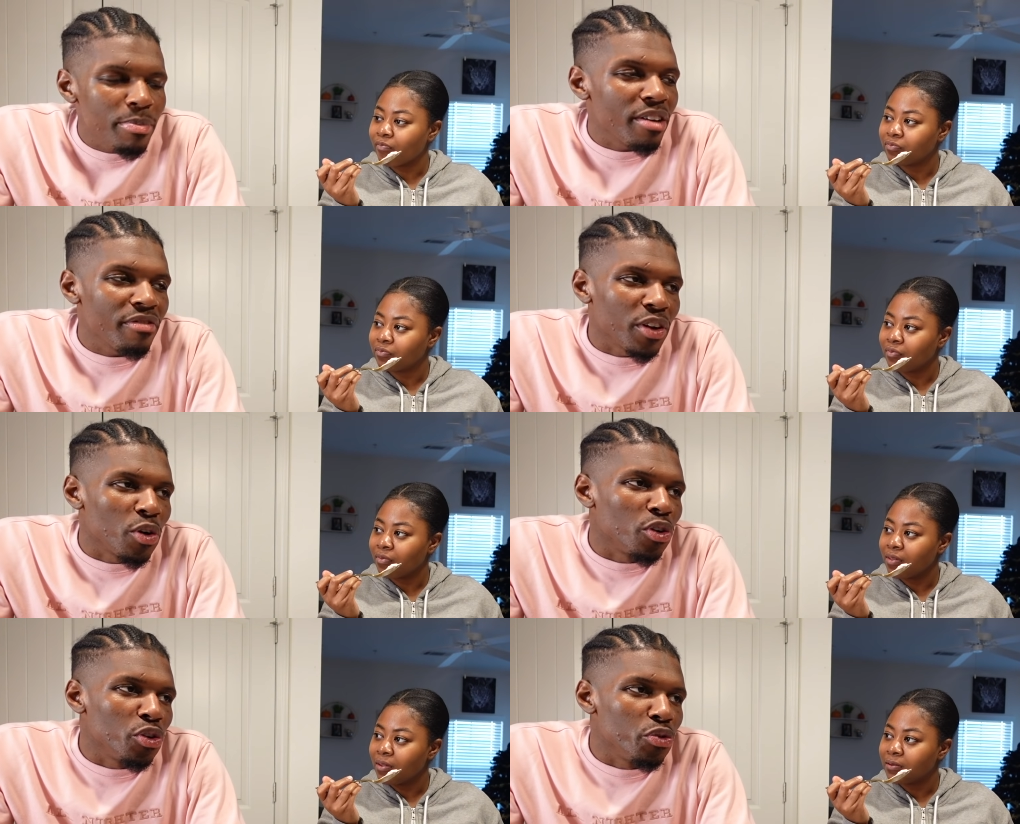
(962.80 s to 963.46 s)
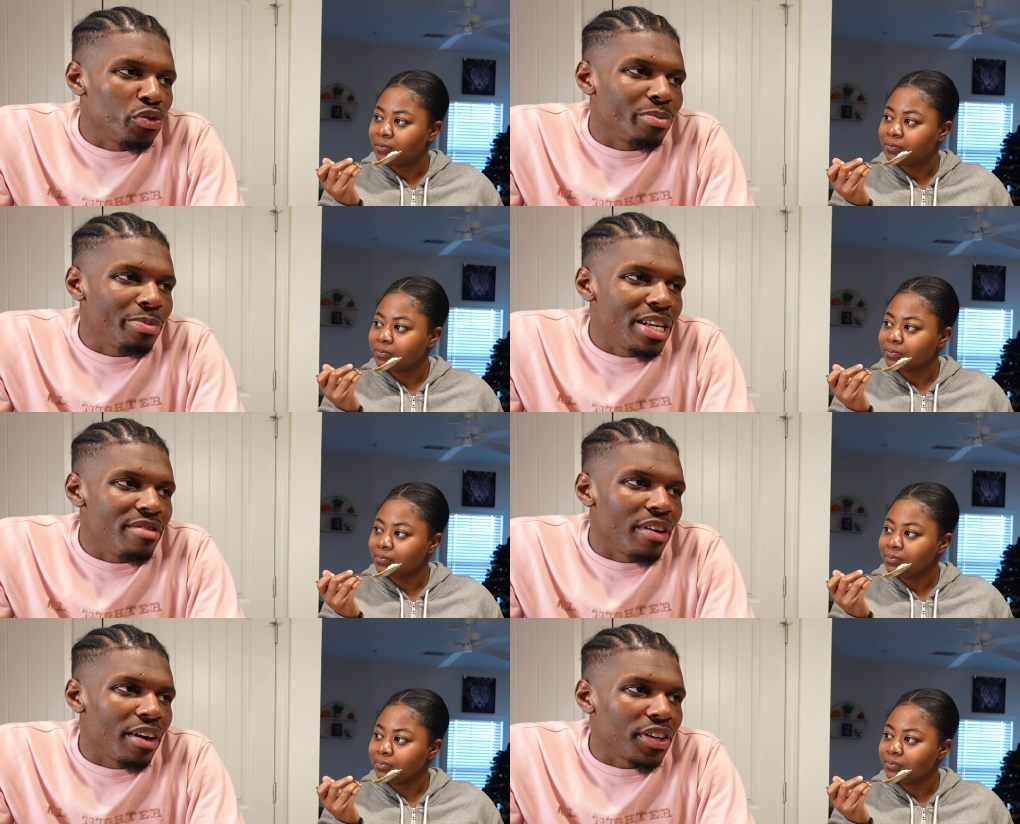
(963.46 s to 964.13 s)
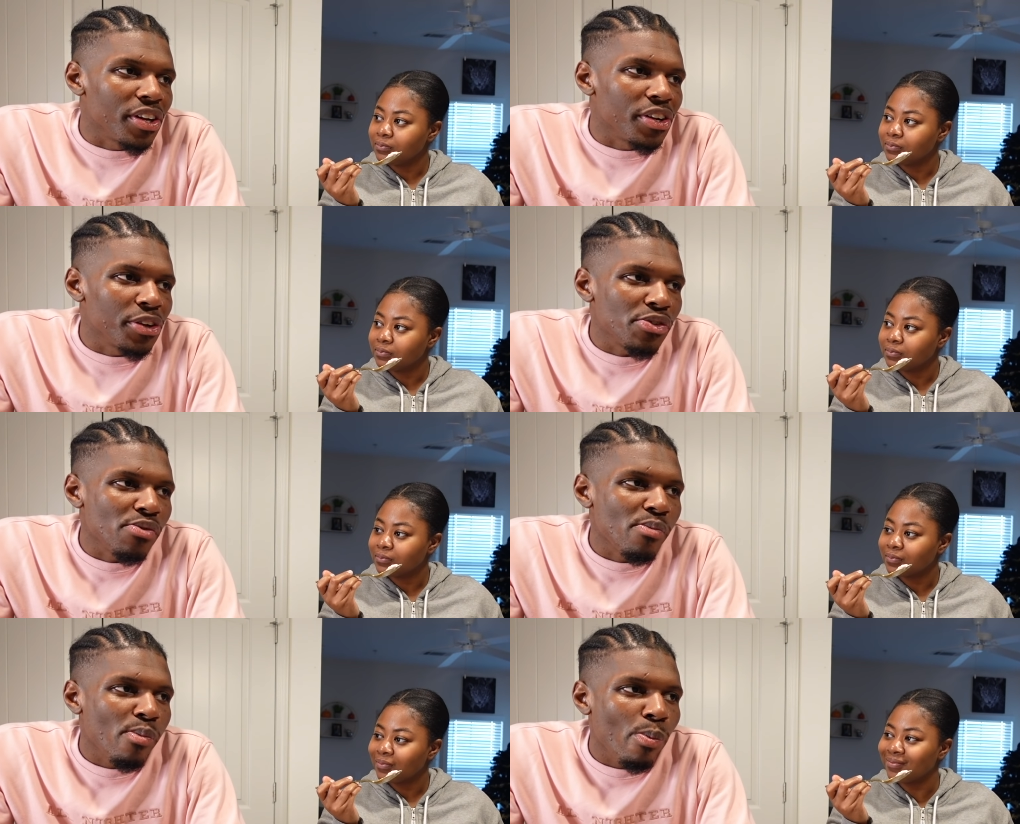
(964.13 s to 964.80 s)
Speaker 1: definitely going to lose some teeth after this.
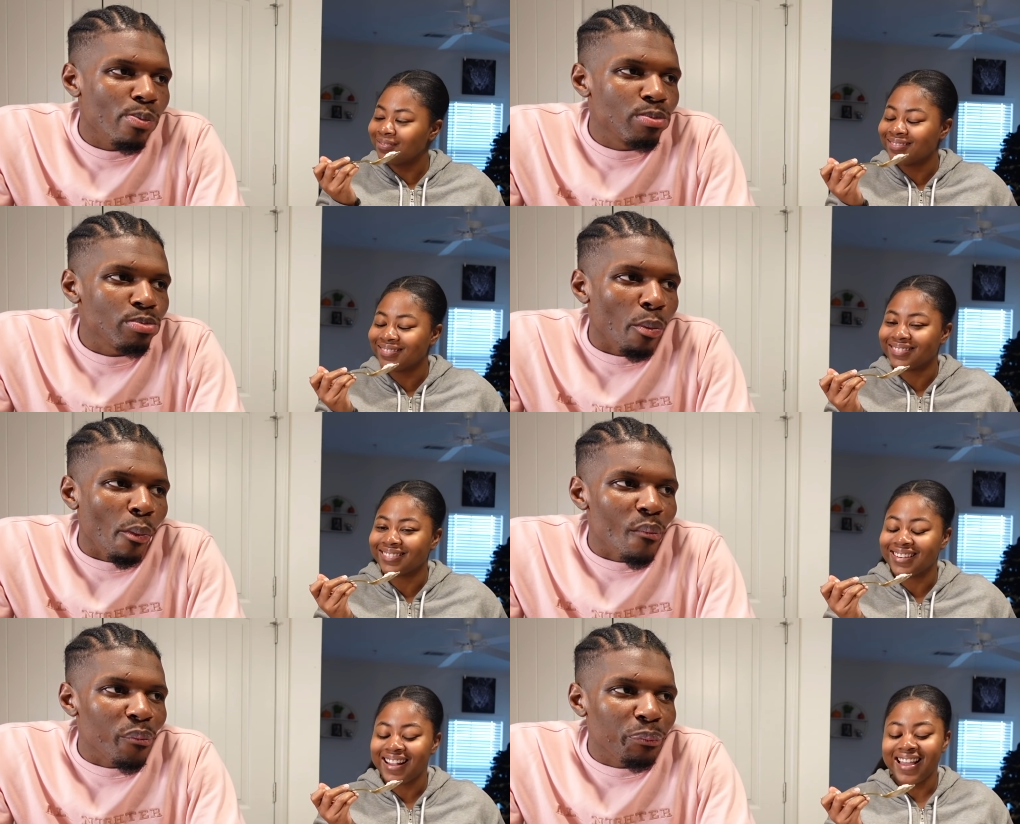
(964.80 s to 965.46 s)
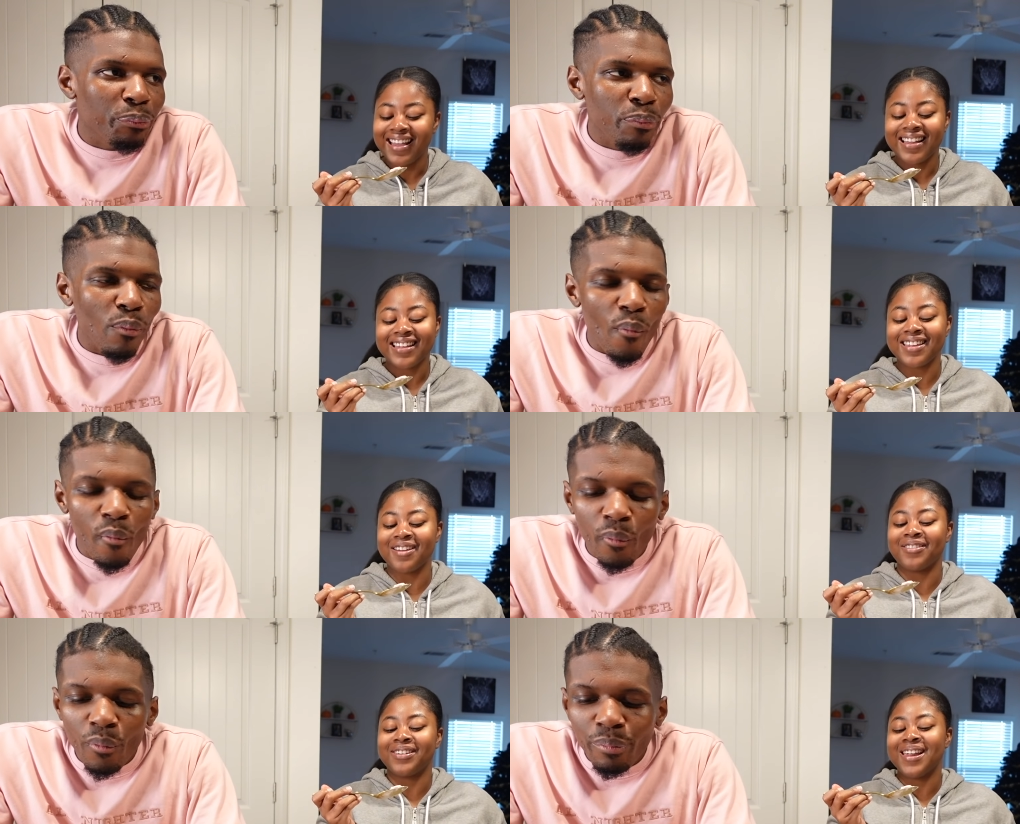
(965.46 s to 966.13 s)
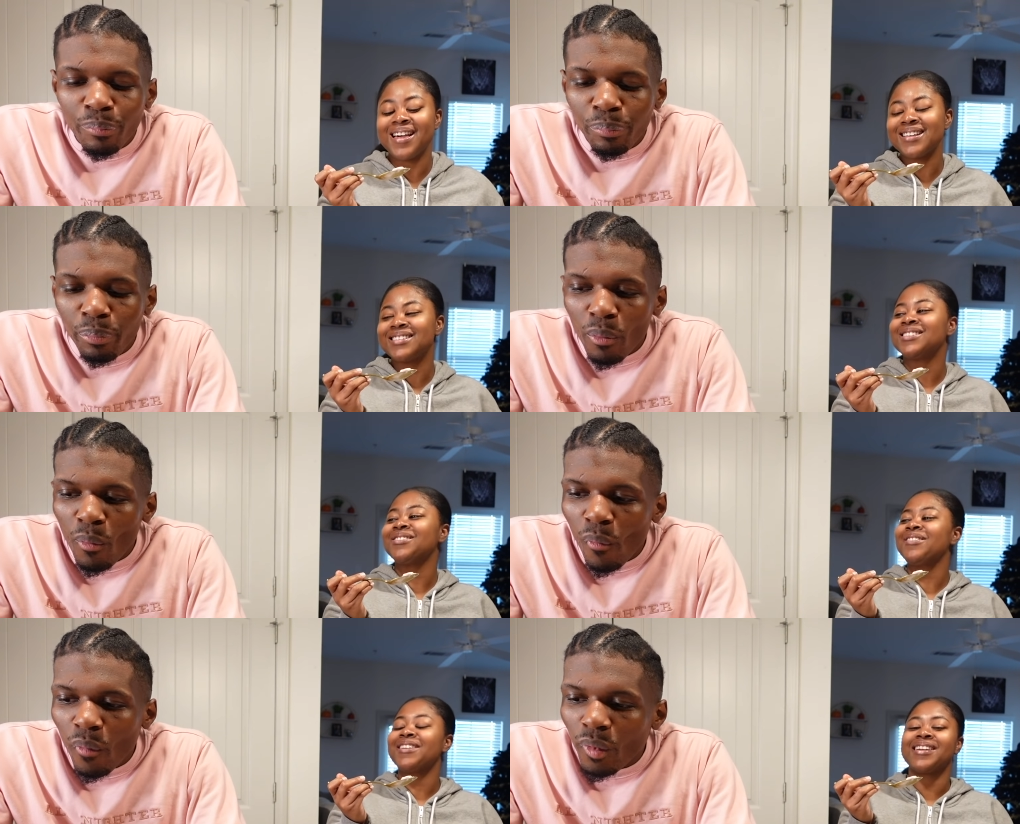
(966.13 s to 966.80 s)
Your last
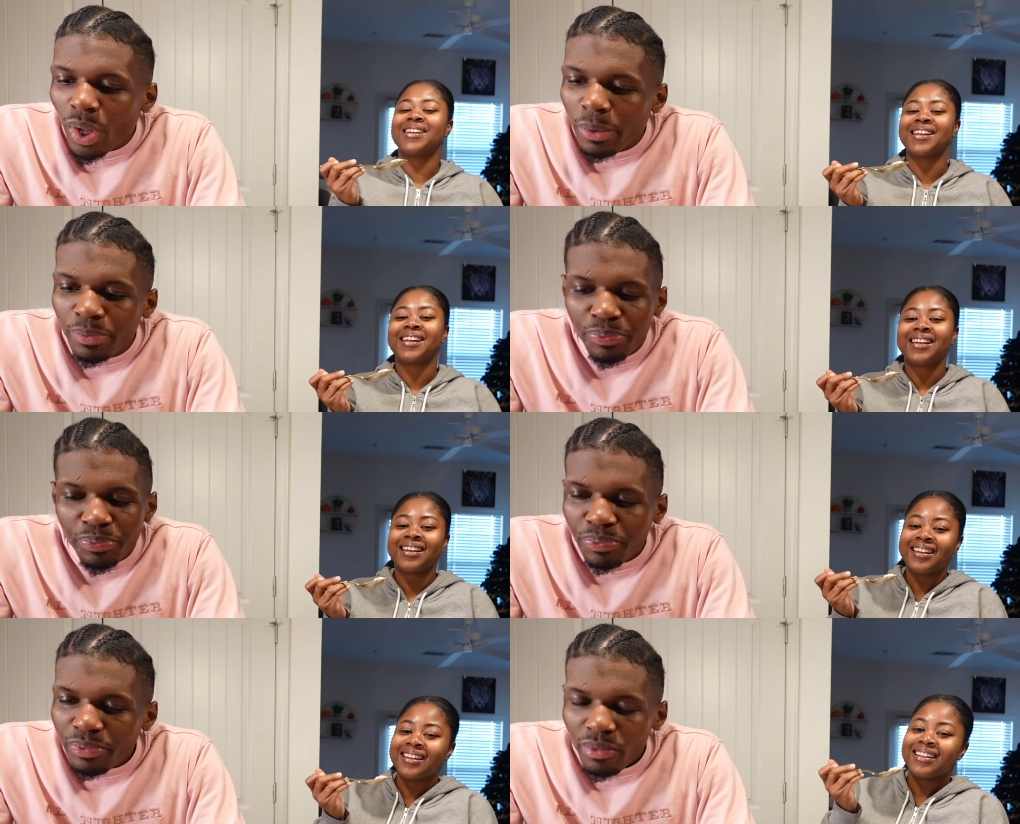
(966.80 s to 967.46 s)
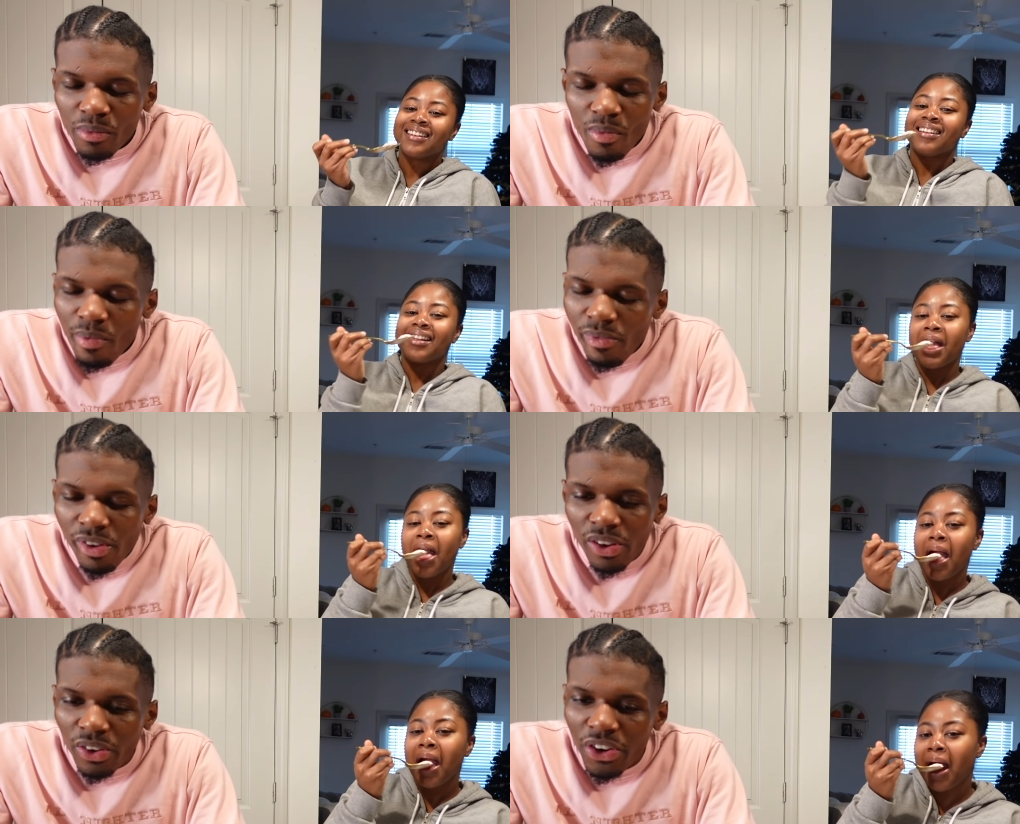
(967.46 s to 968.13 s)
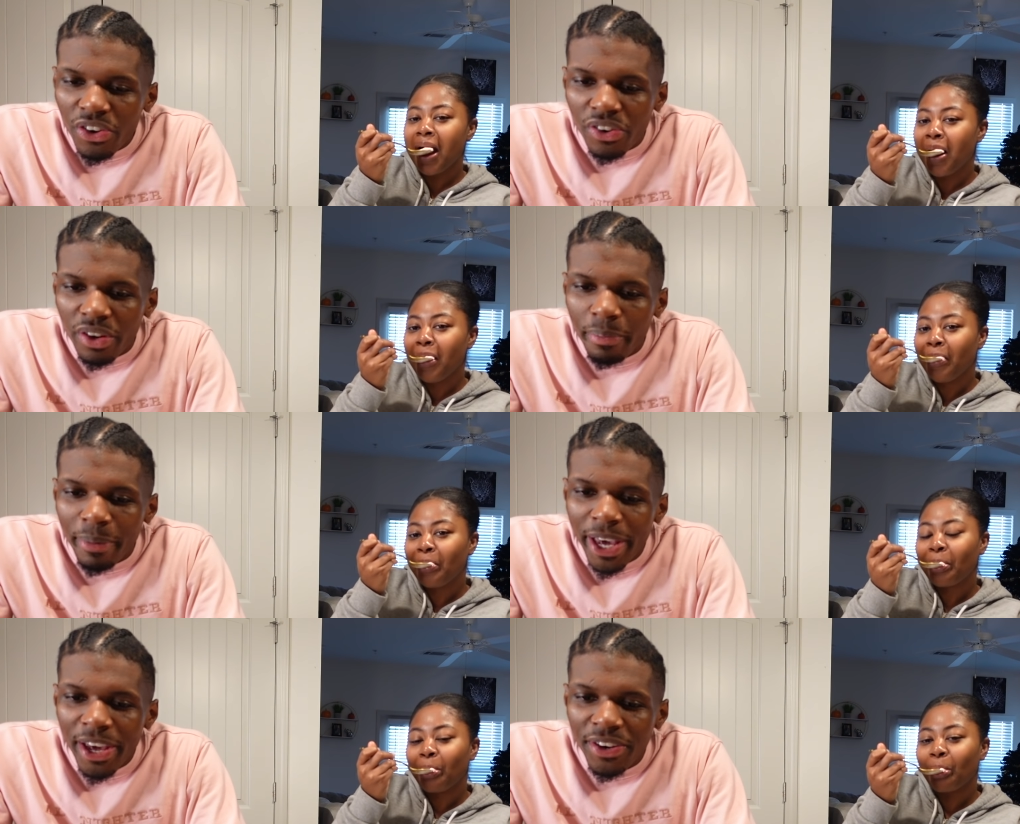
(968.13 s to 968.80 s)
three. Literally
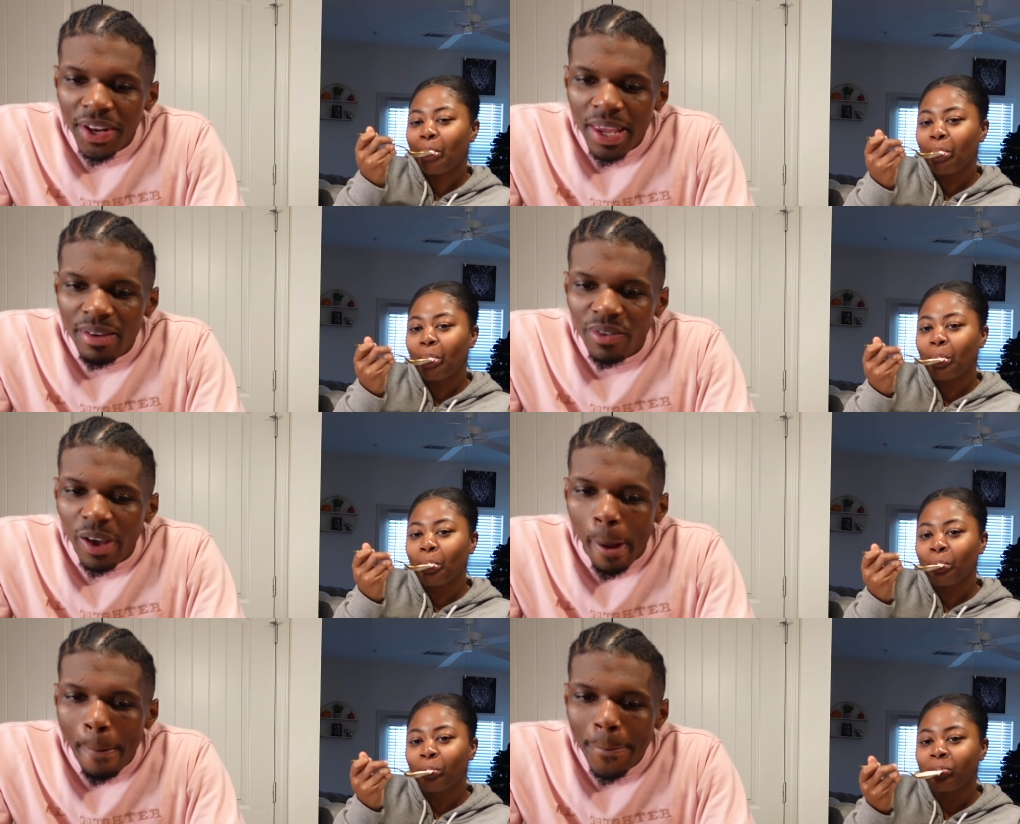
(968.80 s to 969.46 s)
bad day, but